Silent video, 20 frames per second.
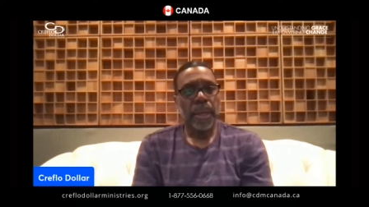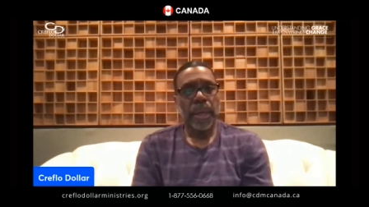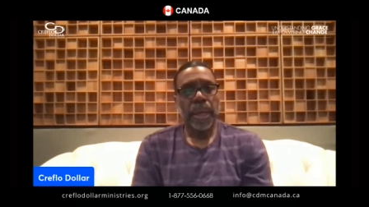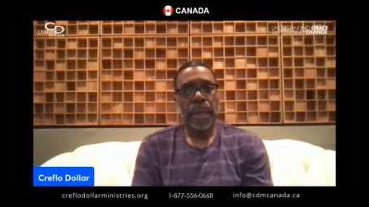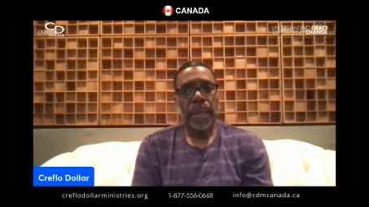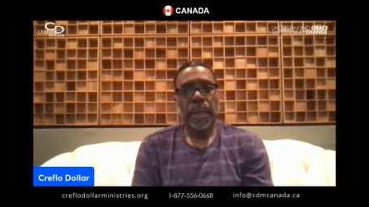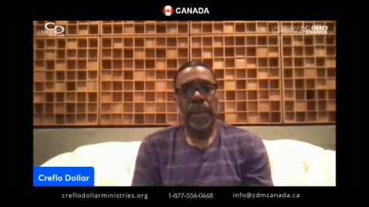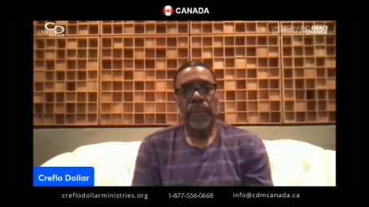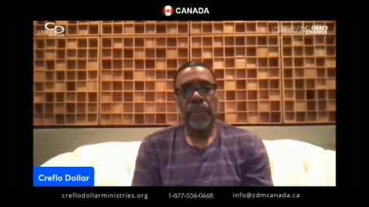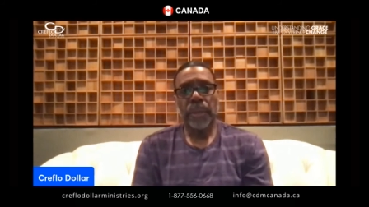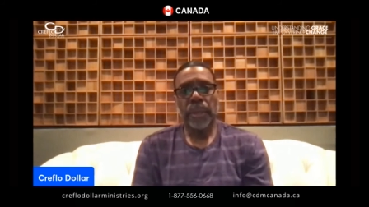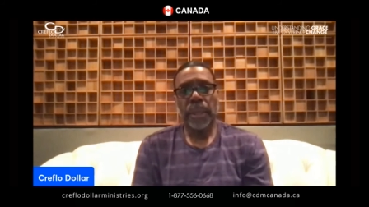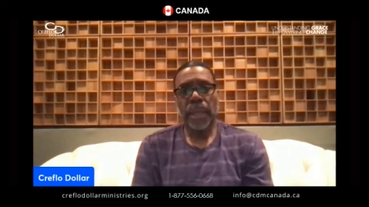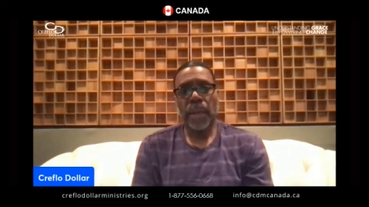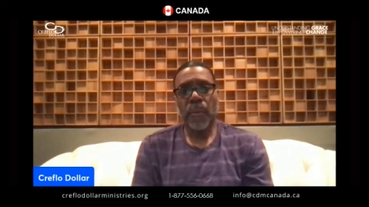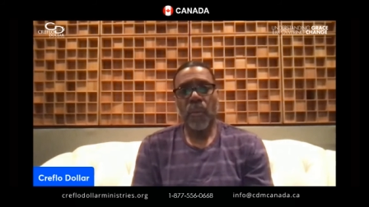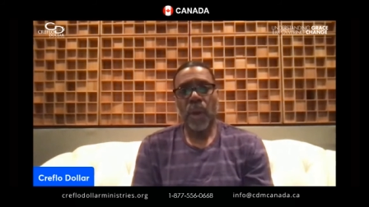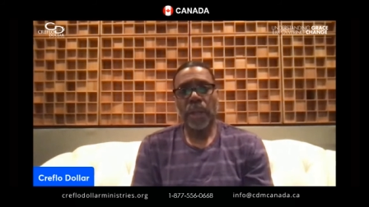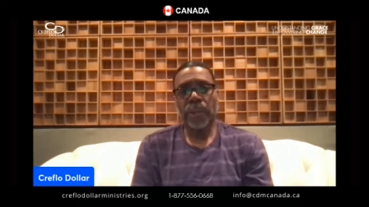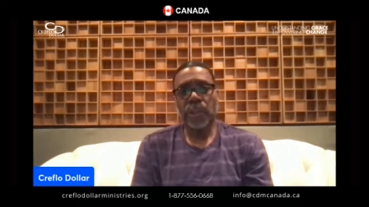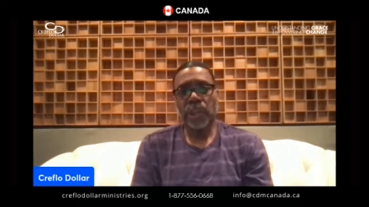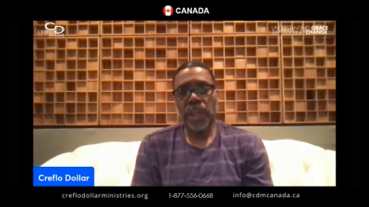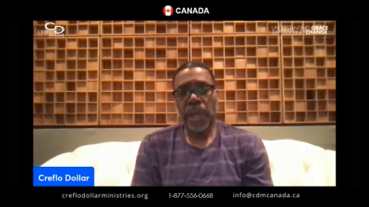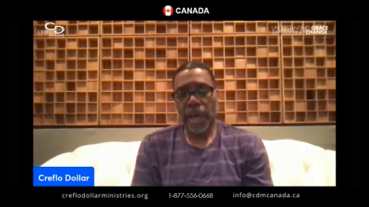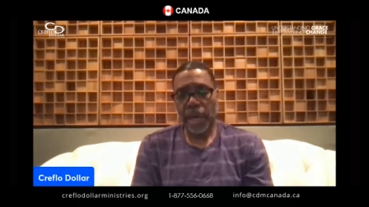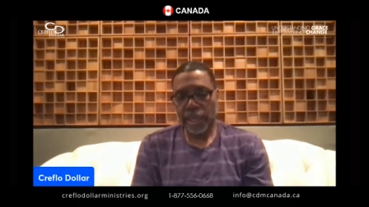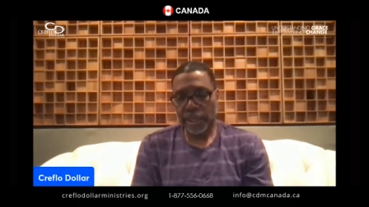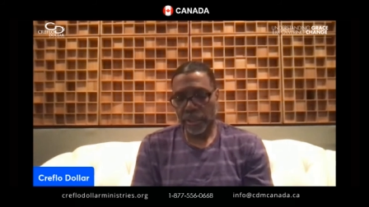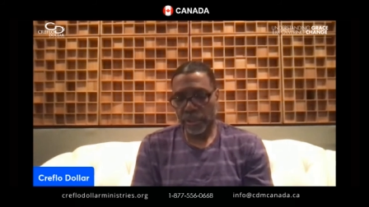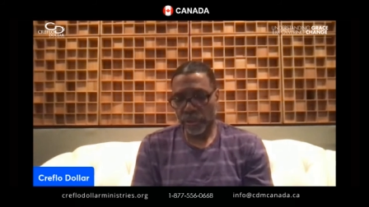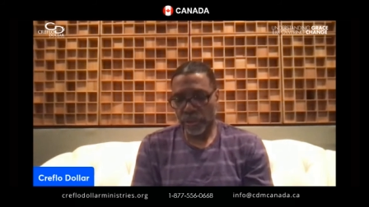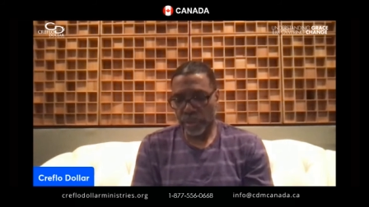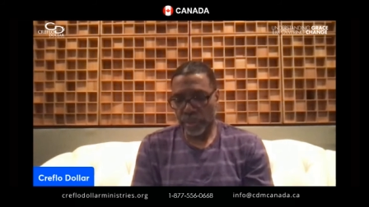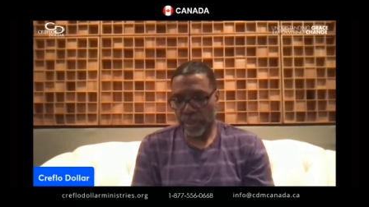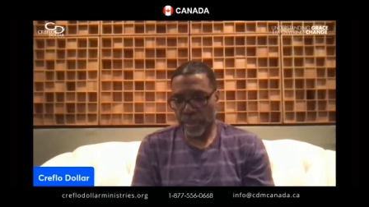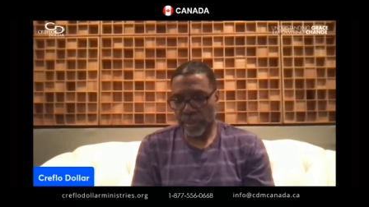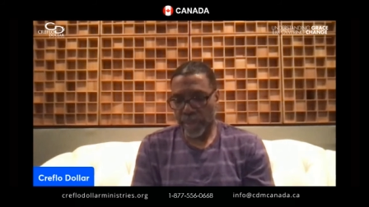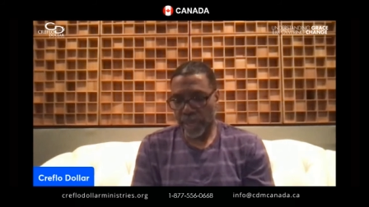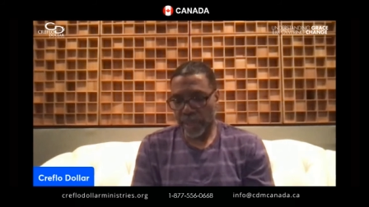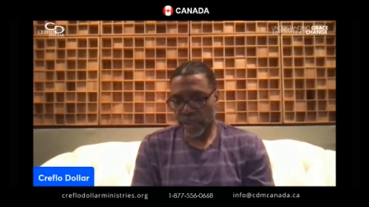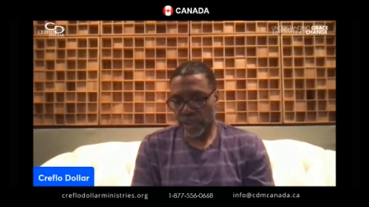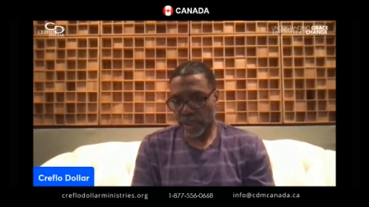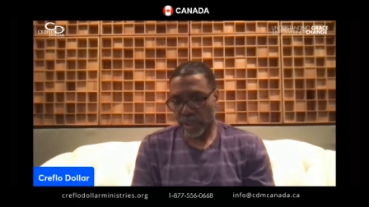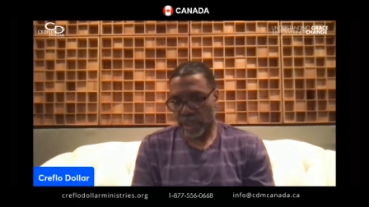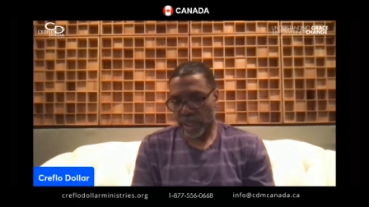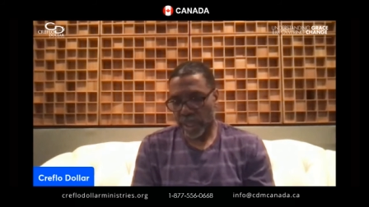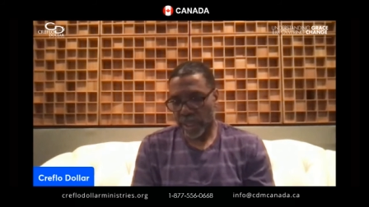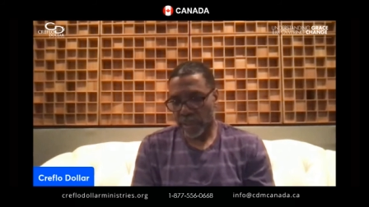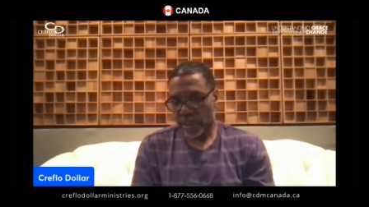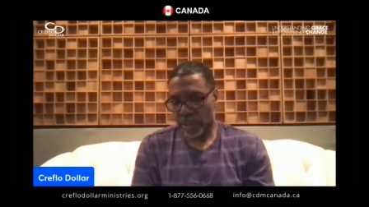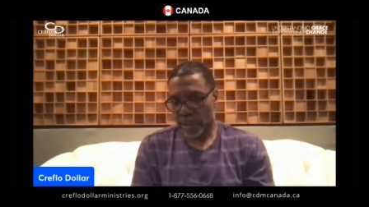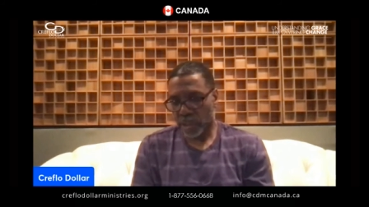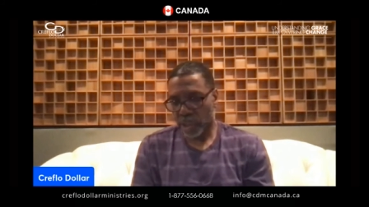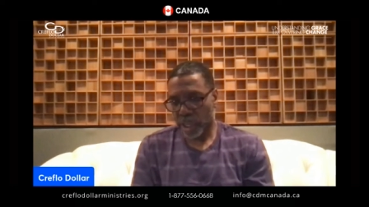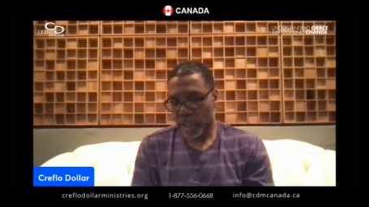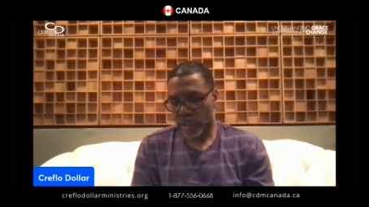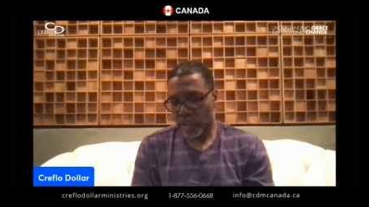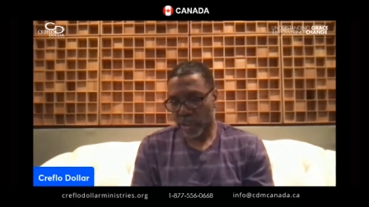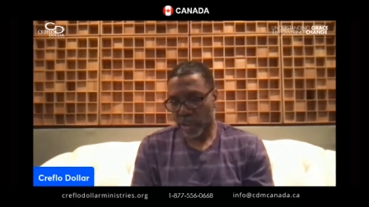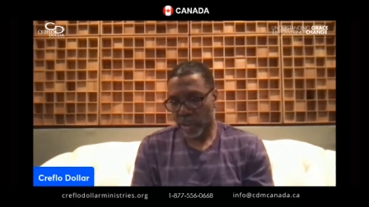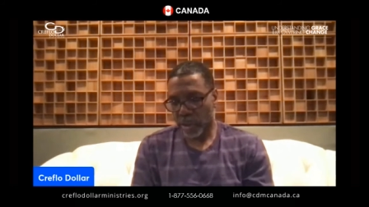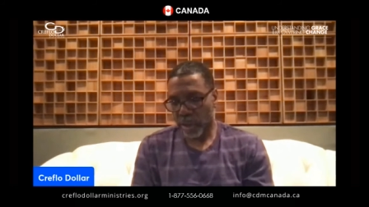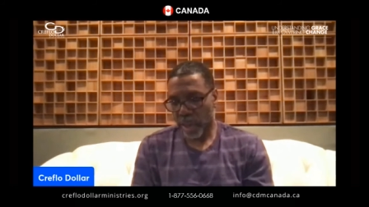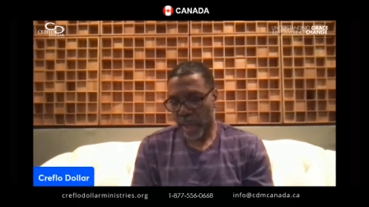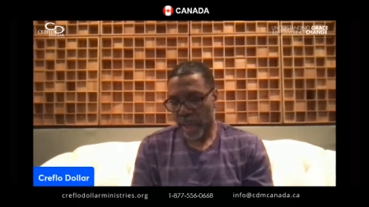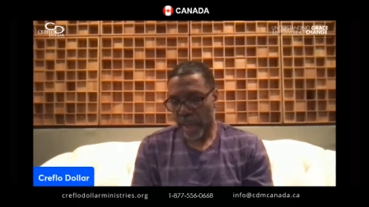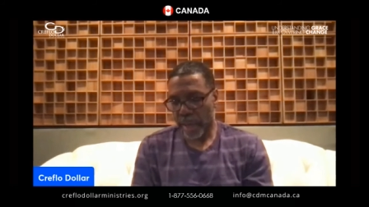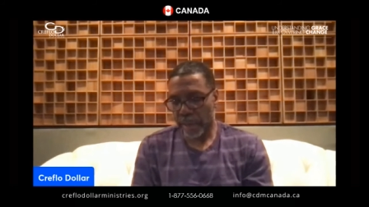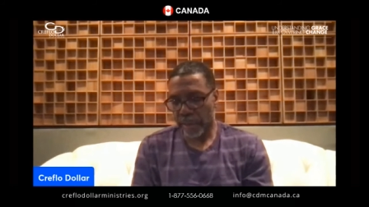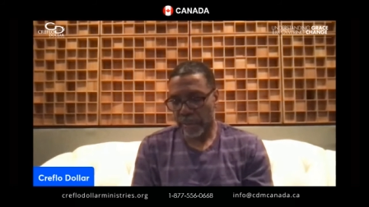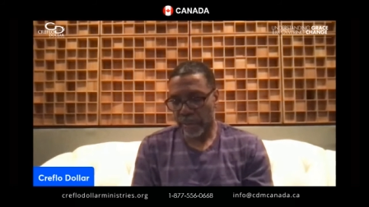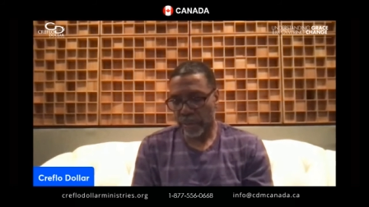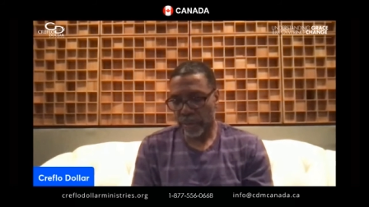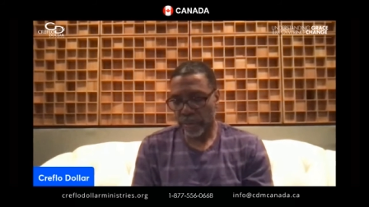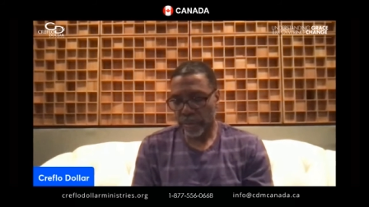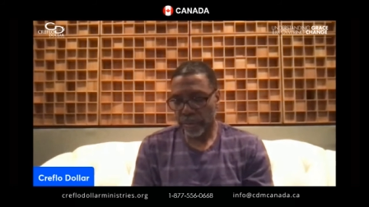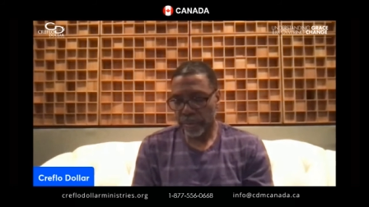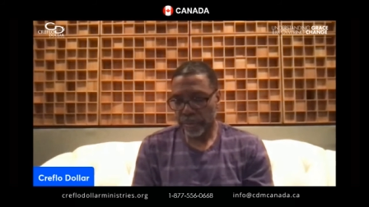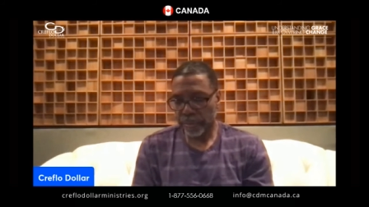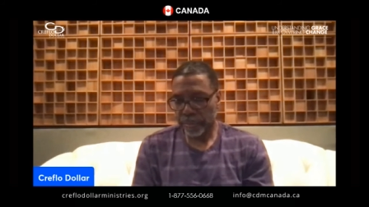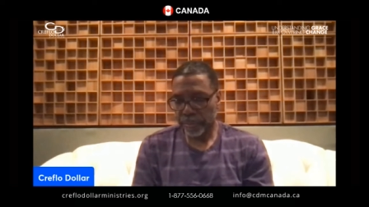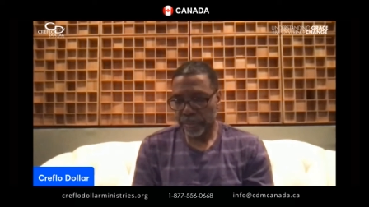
And then I watch God do some amazing things and changing their lives